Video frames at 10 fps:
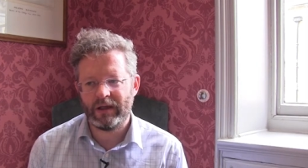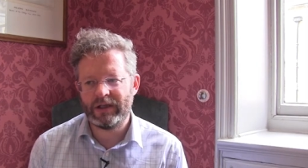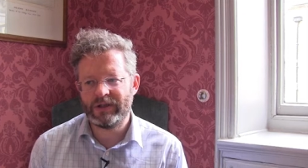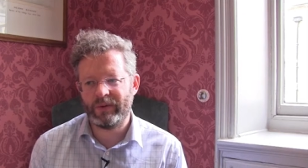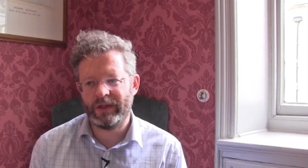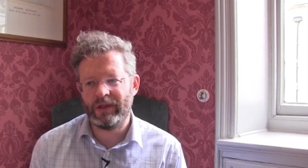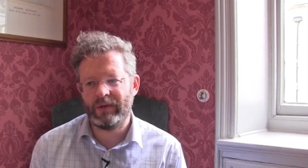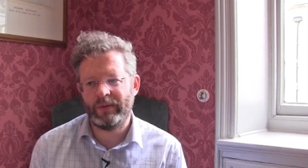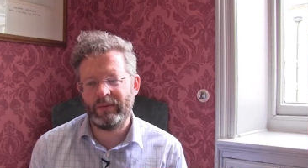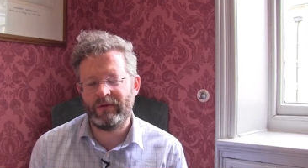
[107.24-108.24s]
Each week,
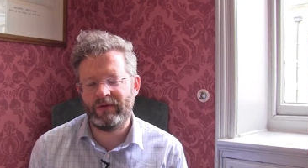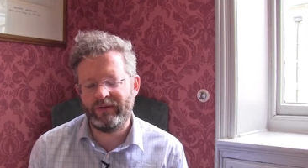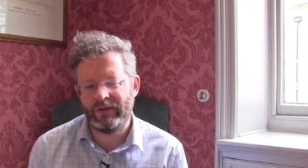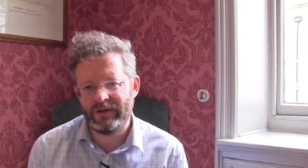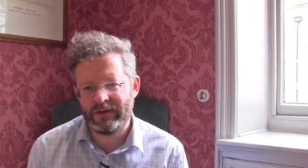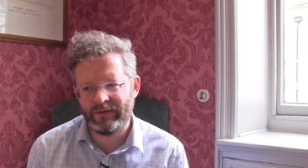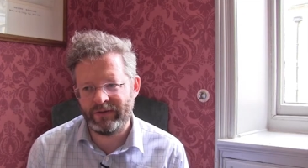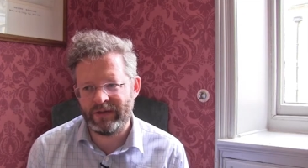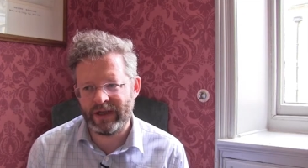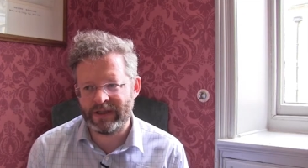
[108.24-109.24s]
we will review a
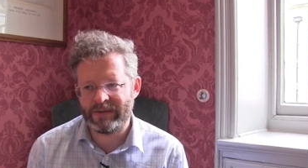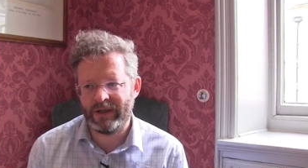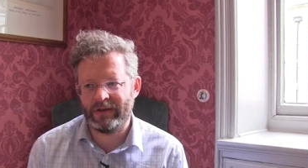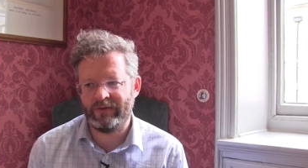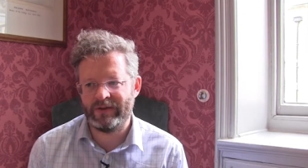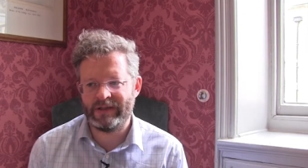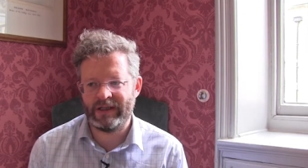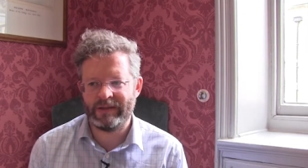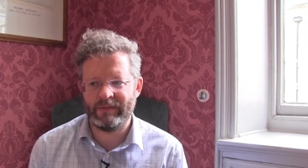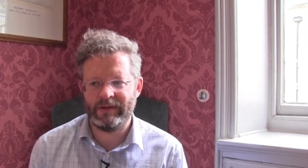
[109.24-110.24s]
different aspect of
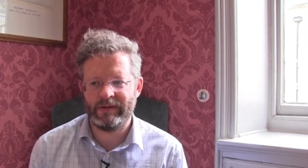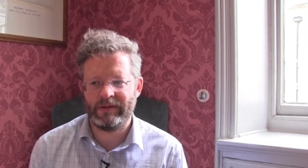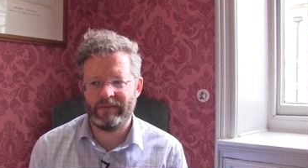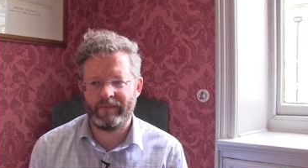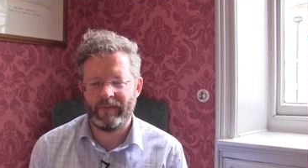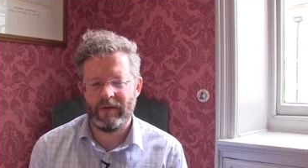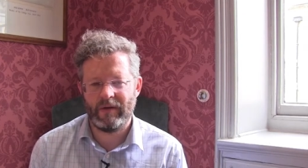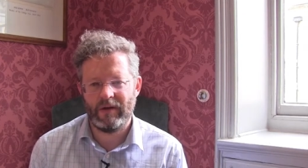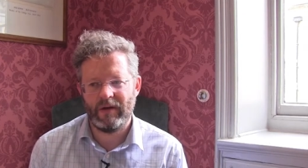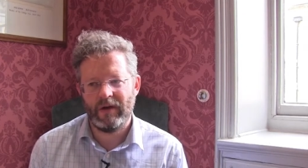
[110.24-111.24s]
assessment.
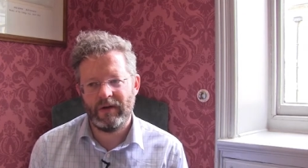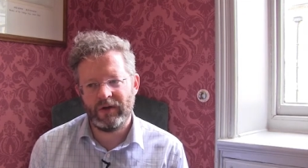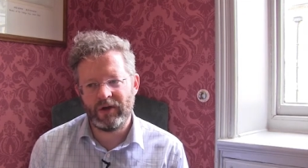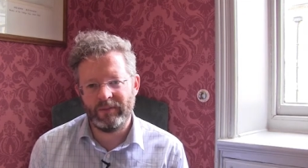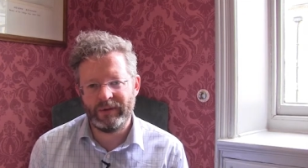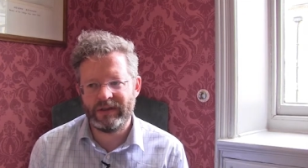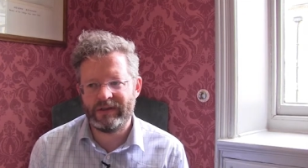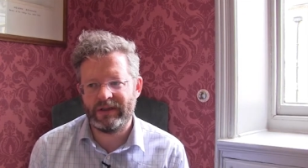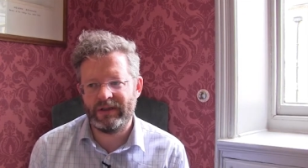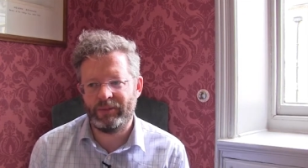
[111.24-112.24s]
The
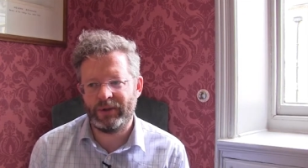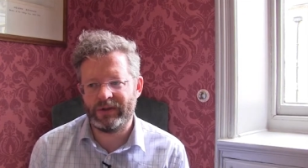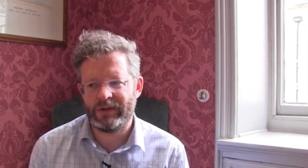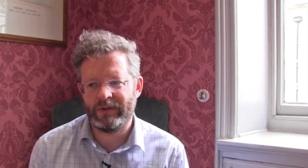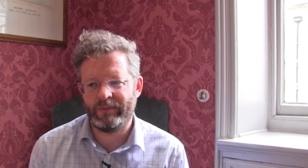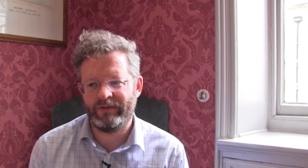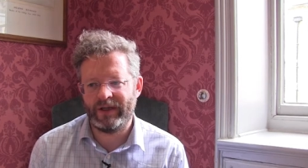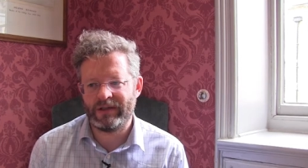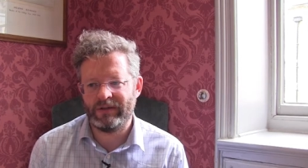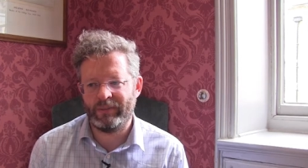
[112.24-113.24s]
competency approach to
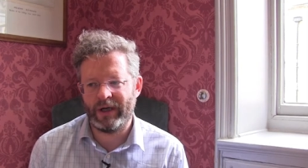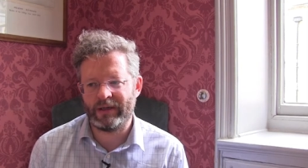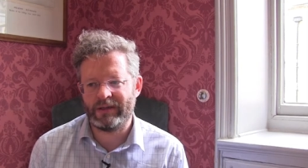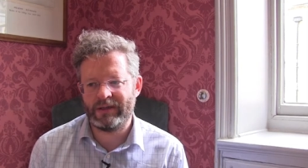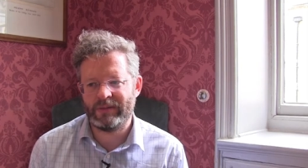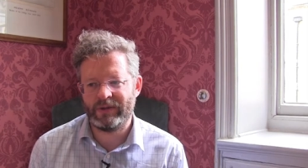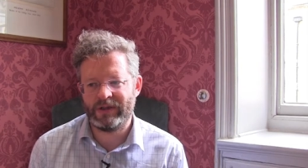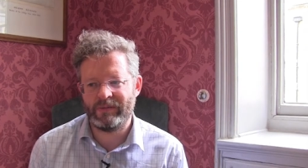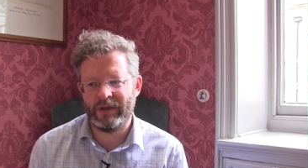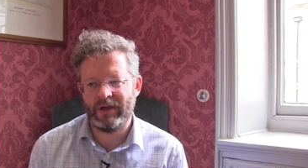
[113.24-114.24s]
professional practice, which
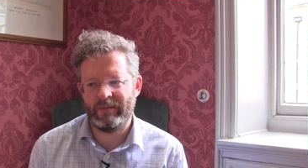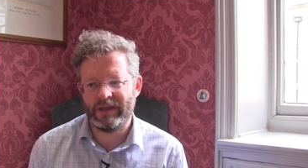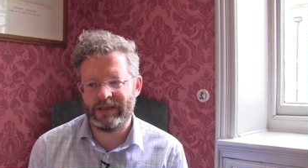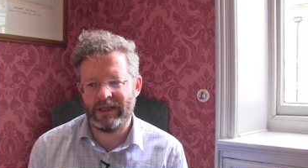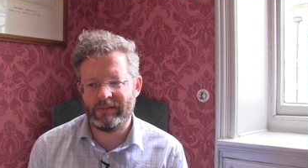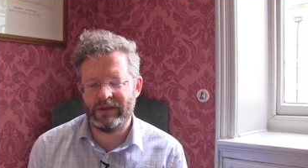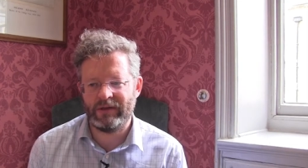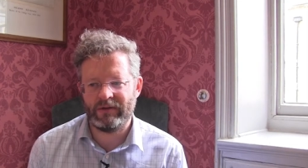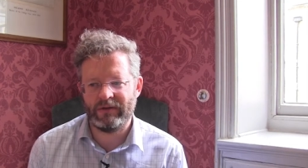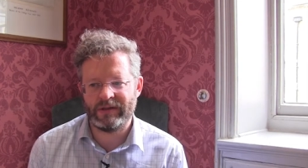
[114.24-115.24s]
has become
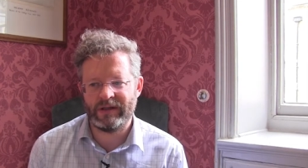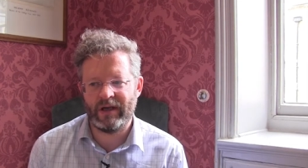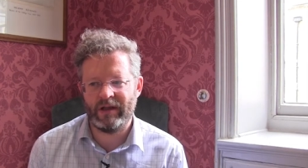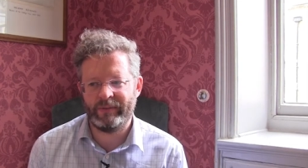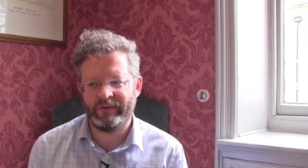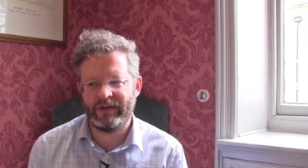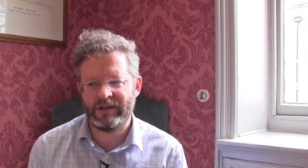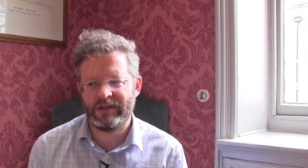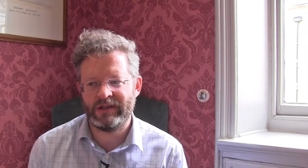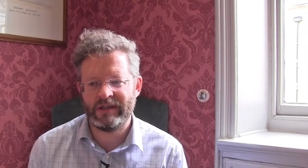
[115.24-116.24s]
accepted across the health
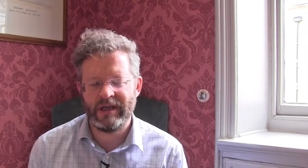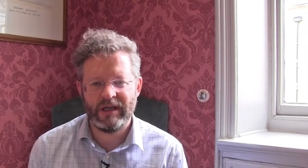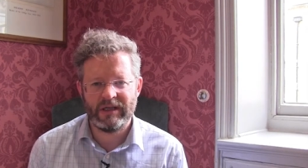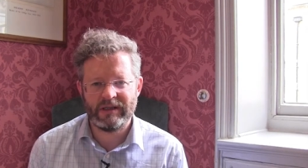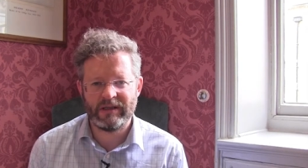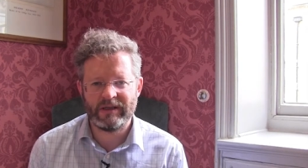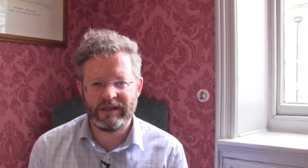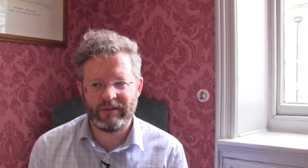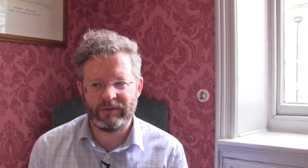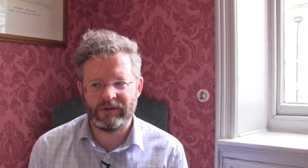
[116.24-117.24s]
professions, is the
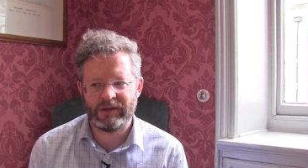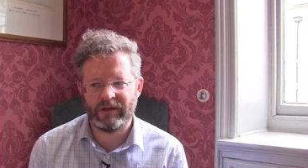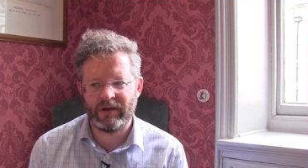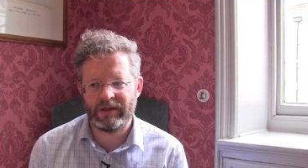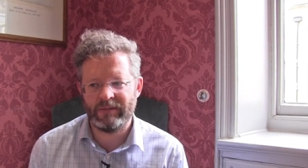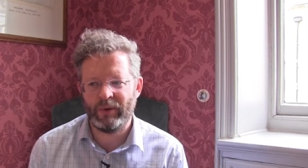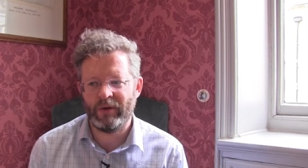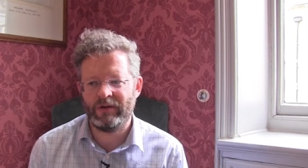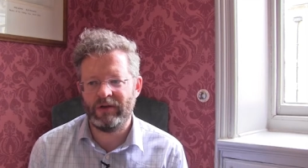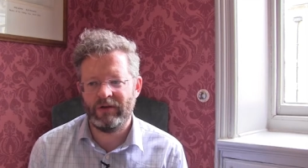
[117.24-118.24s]
conceptual starting
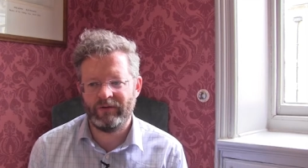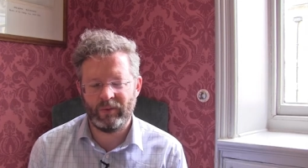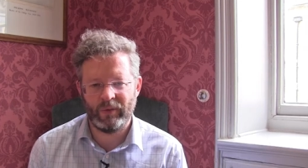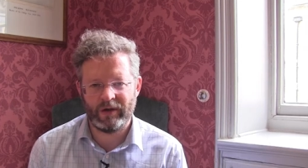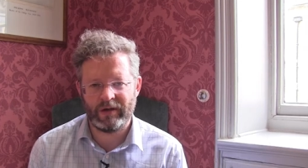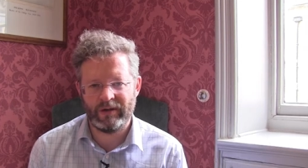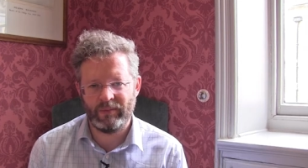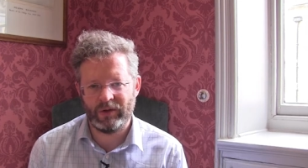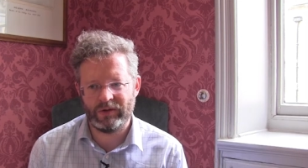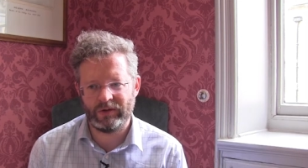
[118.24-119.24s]
point for work in the
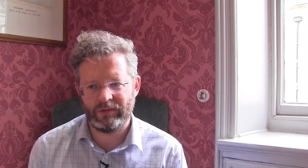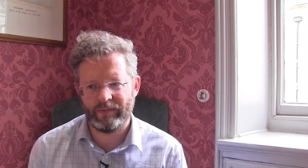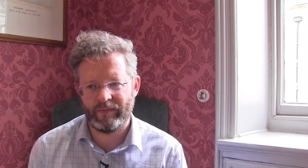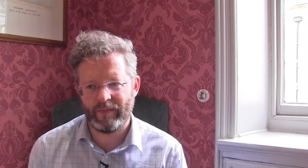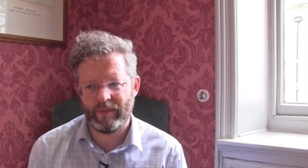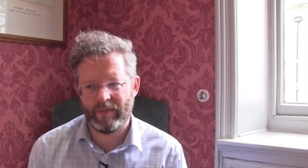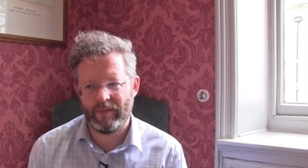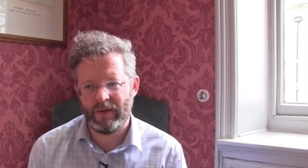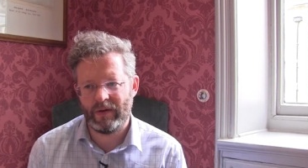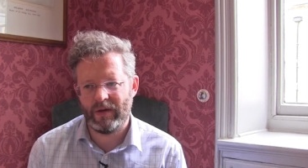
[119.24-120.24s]
module.
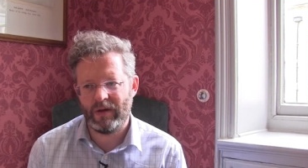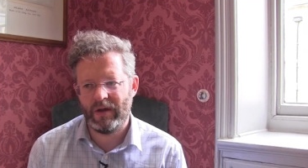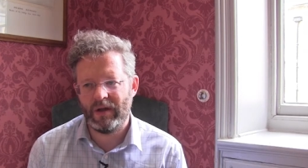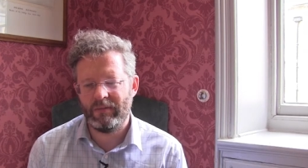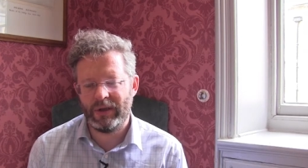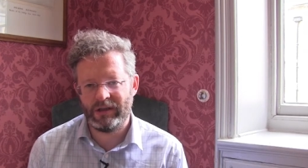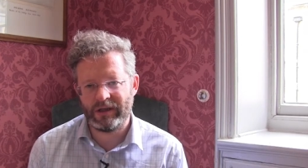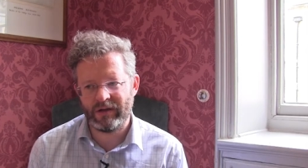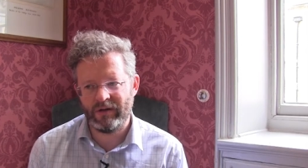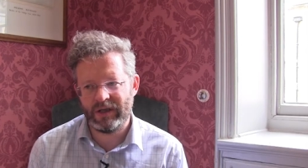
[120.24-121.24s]

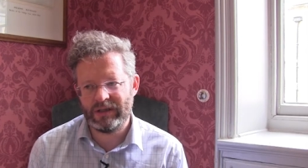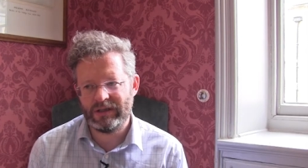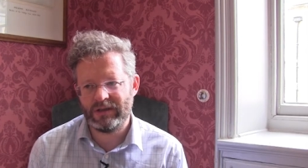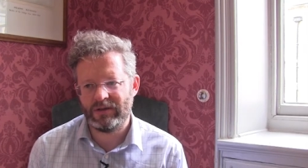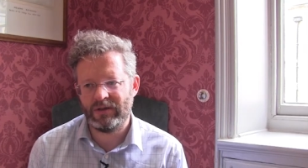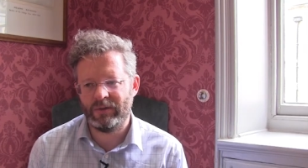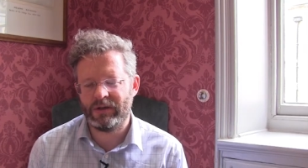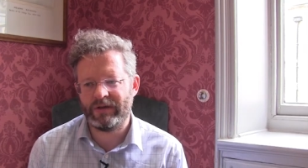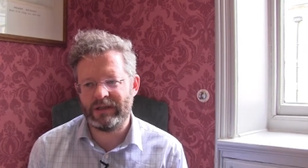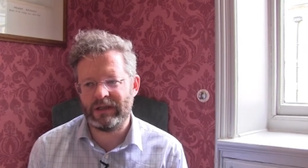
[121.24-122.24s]
Building on this, you will
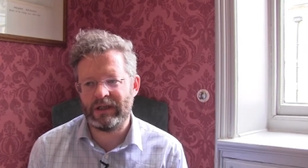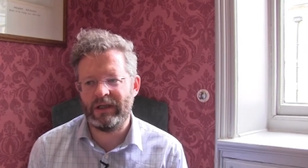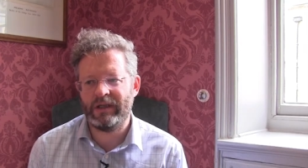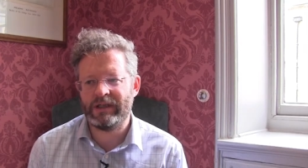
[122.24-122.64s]
critically